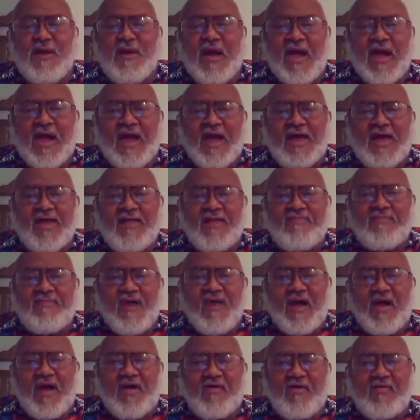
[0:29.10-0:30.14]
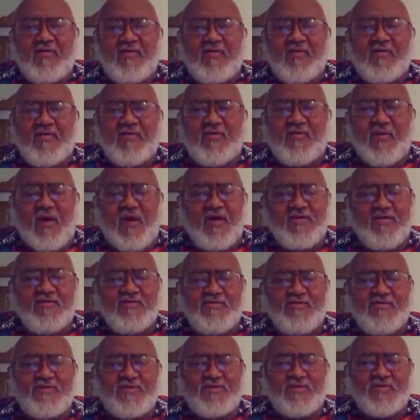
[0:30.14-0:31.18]
I have now gone
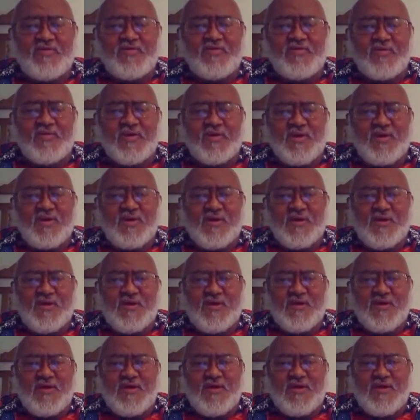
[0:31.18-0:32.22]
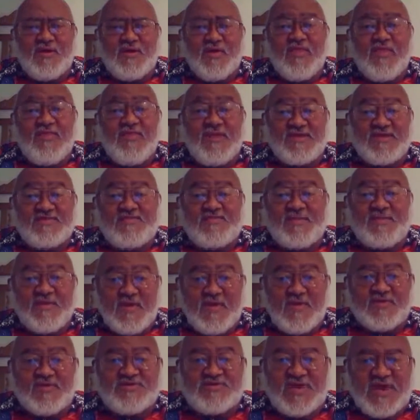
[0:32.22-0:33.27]
through this
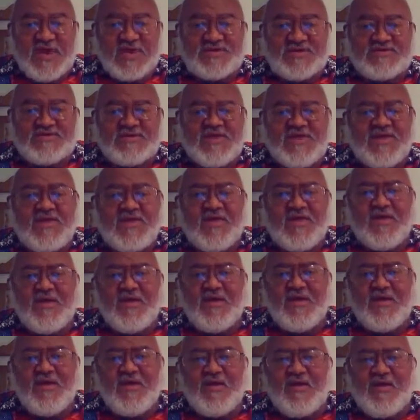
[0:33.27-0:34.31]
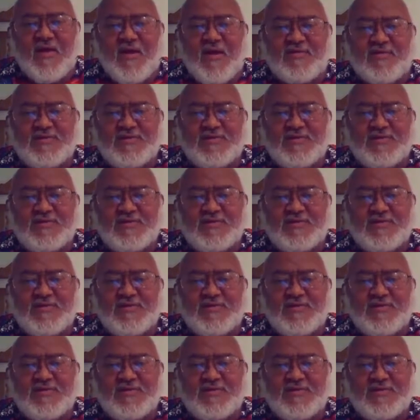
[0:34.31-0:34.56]
process of